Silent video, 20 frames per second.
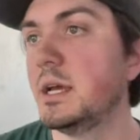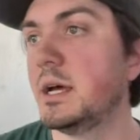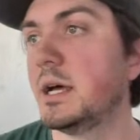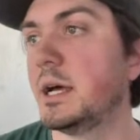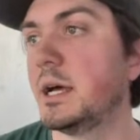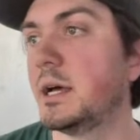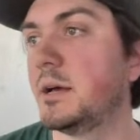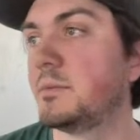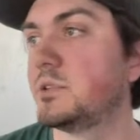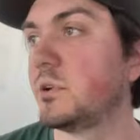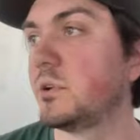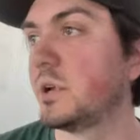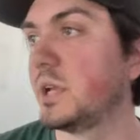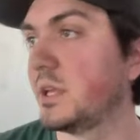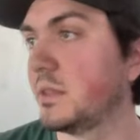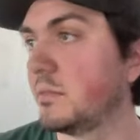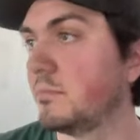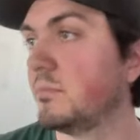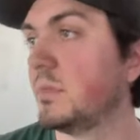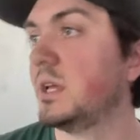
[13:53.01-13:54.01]
So
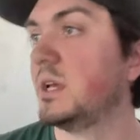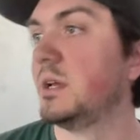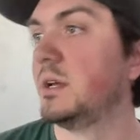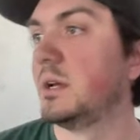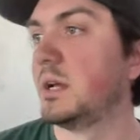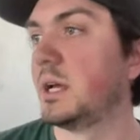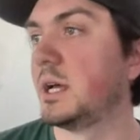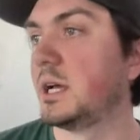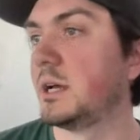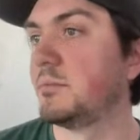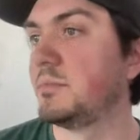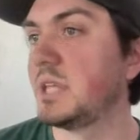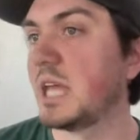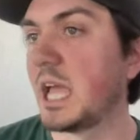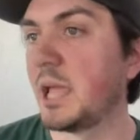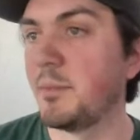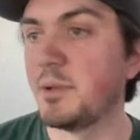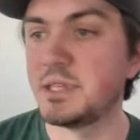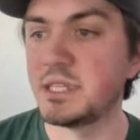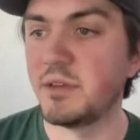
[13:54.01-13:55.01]
again,
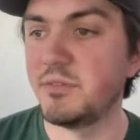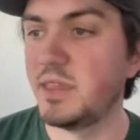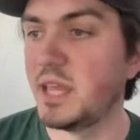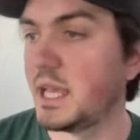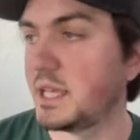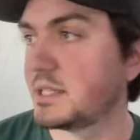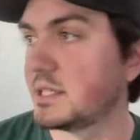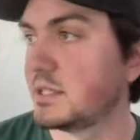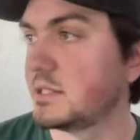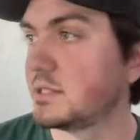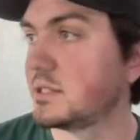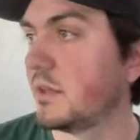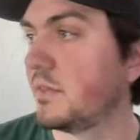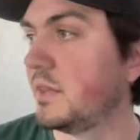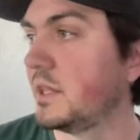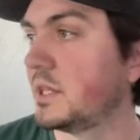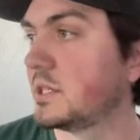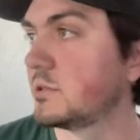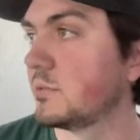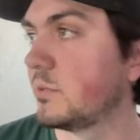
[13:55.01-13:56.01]
time is of the essence
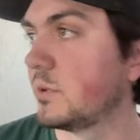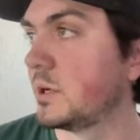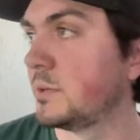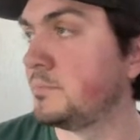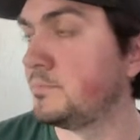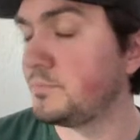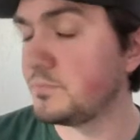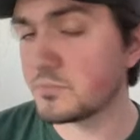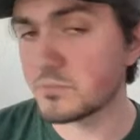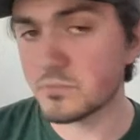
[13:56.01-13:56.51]
on this one.